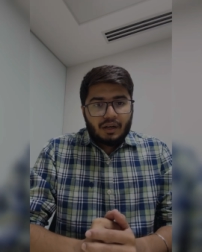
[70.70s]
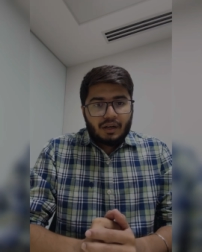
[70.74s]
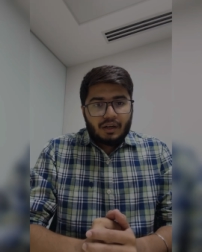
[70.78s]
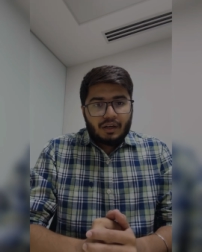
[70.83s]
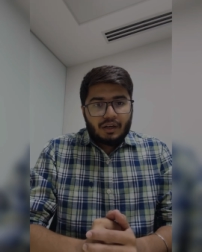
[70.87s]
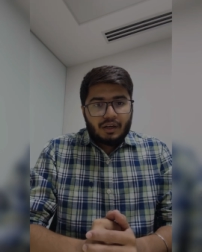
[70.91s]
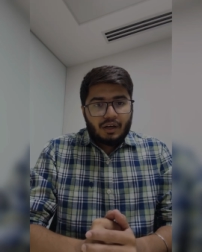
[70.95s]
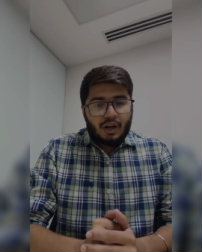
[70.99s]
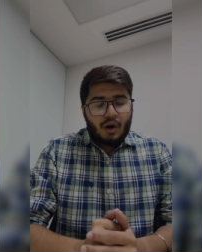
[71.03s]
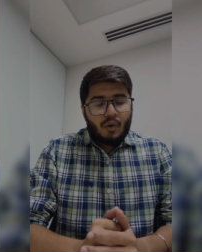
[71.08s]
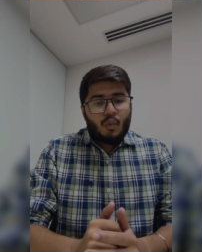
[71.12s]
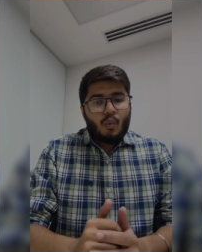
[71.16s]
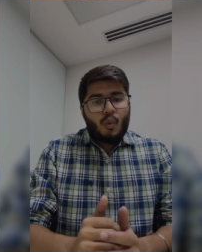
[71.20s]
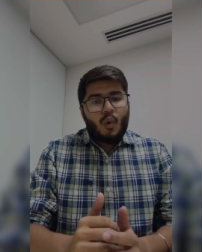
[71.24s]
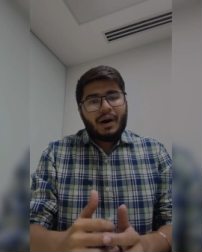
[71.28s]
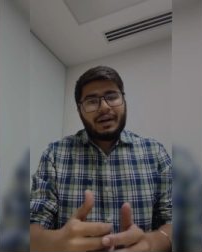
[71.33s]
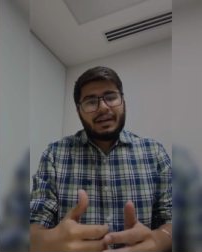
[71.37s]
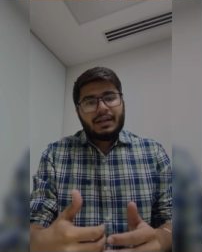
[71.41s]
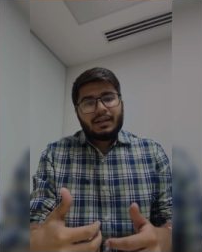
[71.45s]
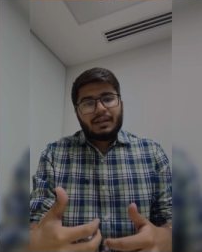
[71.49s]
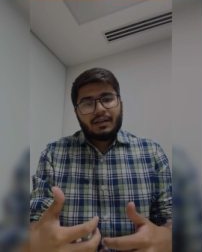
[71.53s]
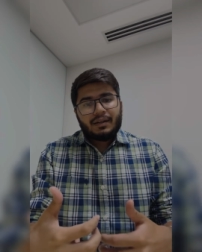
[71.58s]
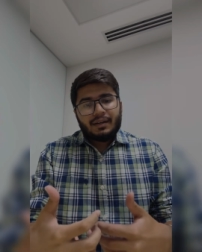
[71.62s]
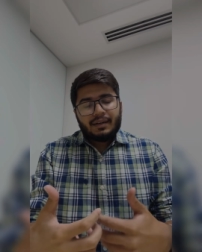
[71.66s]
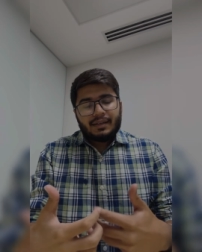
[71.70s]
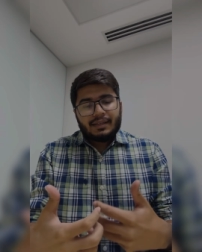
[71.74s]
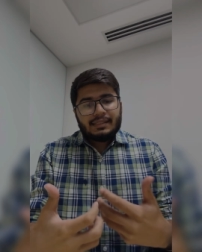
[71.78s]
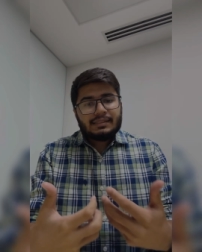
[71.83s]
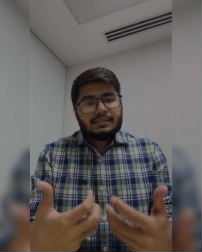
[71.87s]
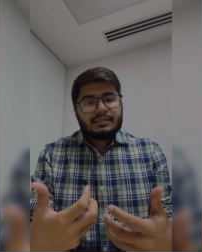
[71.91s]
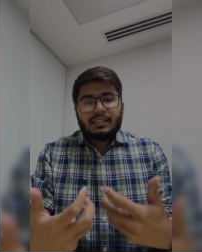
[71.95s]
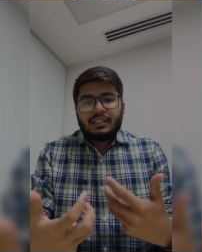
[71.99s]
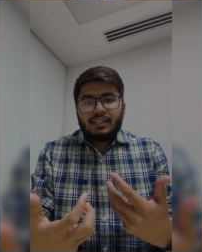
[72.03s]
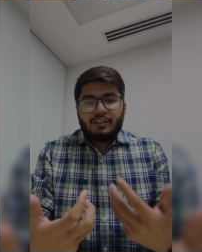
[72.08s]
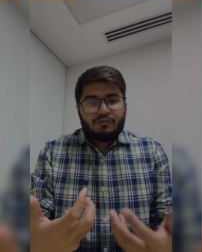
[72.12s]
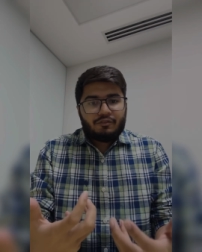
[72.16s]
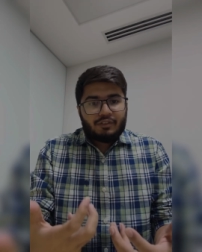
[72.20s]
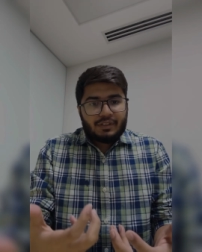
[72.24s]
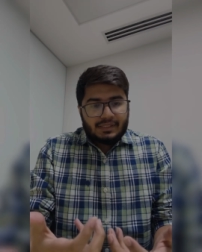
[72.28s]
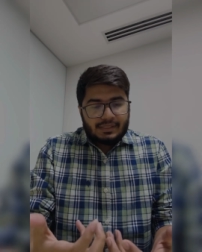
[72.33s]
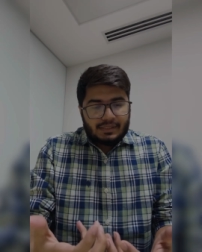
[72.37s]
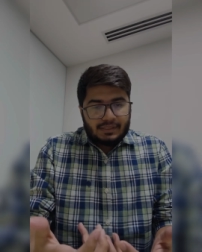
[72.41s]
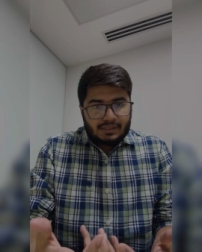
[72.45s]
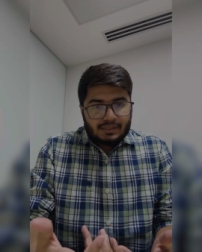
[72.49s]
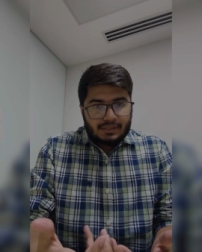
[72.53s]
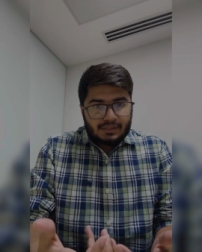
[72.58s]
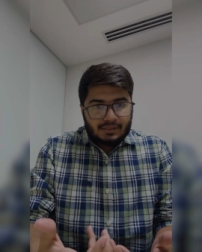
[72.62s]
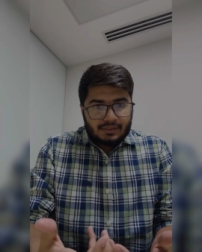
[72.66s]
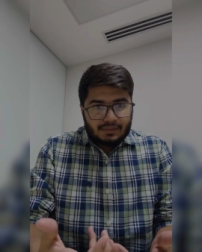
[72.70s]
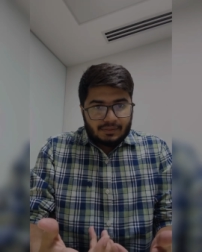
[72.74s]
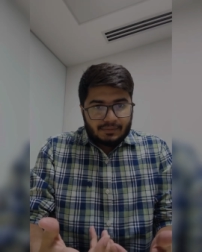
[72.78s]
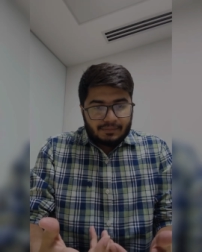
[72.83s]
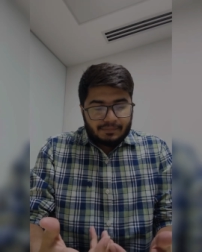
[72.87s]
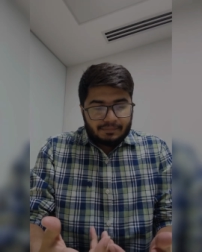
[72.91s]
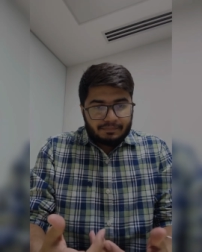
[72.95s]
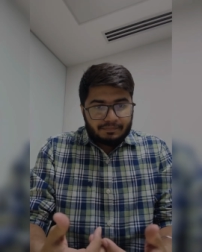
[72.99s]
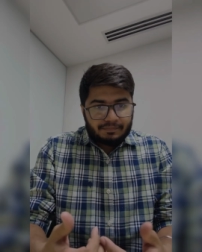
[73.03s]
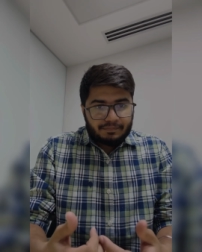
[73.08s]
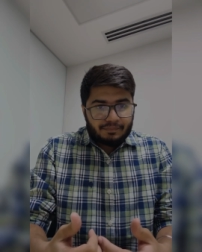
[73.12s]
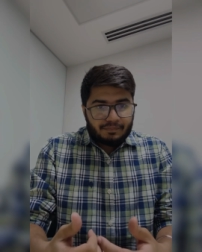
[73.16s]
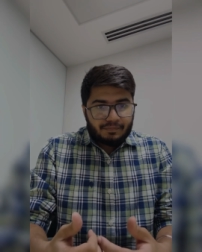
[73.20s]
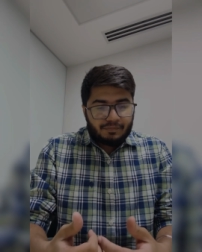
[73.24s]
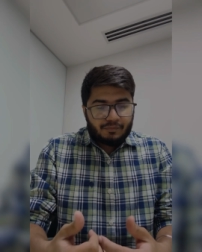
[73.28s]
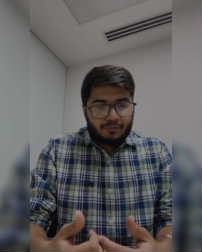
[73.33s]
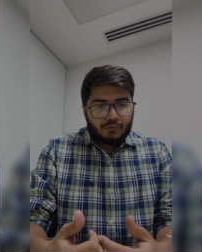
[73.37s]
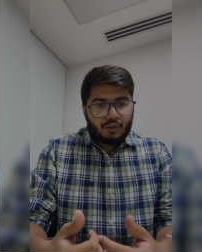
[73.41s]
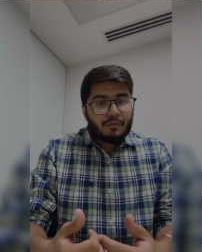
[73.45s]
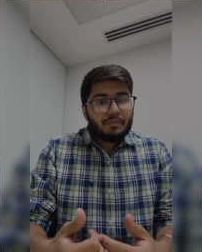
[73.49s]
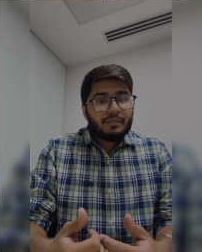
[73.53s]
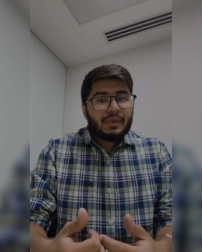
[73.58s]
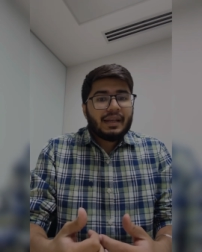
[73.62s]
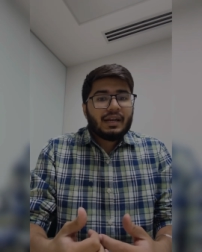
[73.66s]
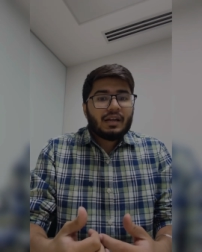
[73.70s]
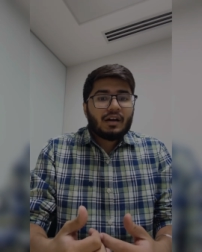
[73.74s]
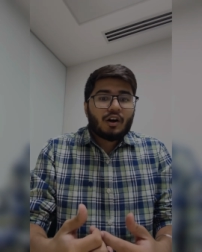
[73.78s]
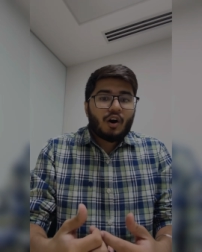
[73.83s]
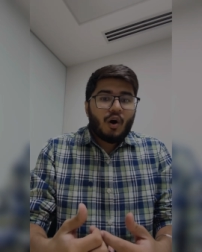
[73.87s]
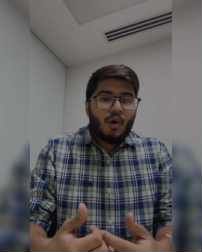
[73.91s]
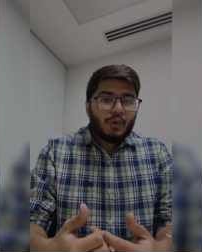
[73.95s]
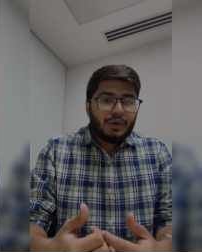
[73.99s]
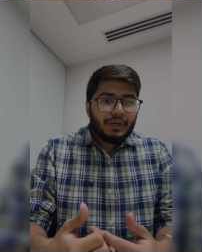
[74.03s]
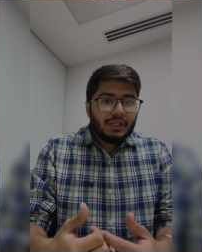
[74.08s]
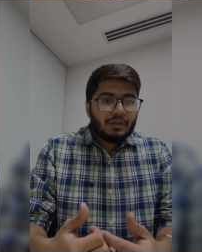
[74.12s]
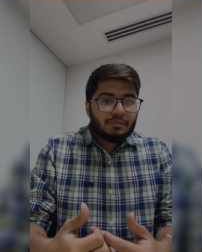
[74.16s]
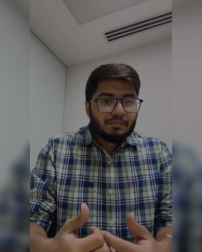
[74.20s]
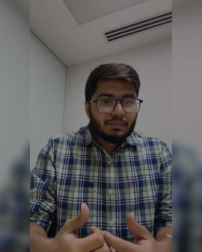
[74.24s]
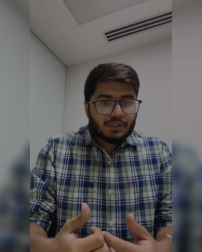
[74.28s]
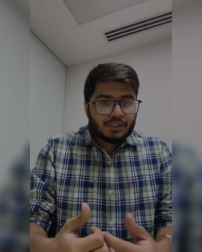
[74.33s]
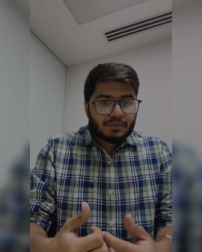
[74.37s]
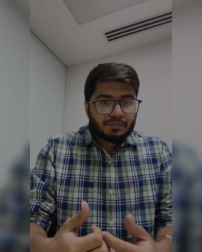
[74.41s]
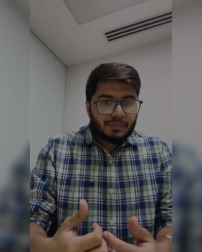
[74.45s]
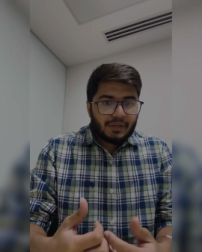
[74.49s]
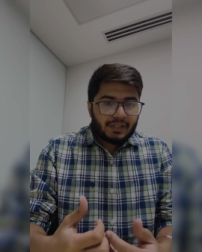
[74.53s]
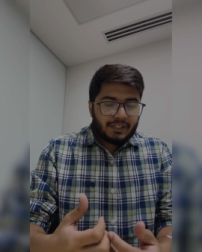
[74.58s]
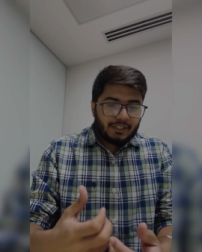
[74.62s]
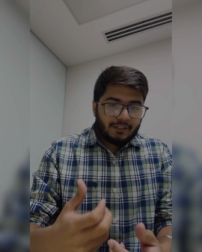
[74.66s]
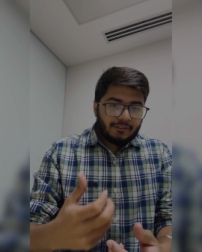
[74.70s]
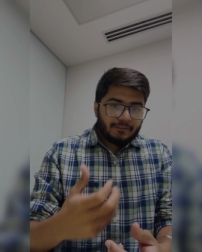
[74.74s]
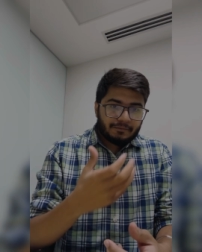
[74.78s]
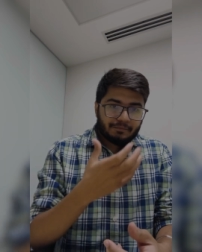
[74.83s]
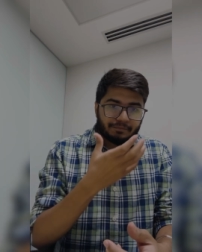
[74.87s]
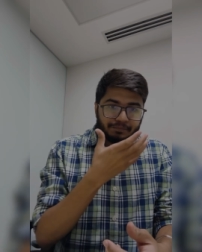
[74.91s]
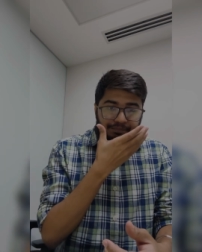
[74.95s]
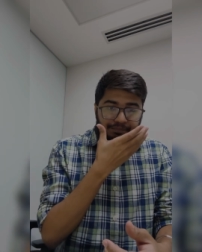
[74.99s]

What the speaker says: Now, what is the difference from an accounting perspective?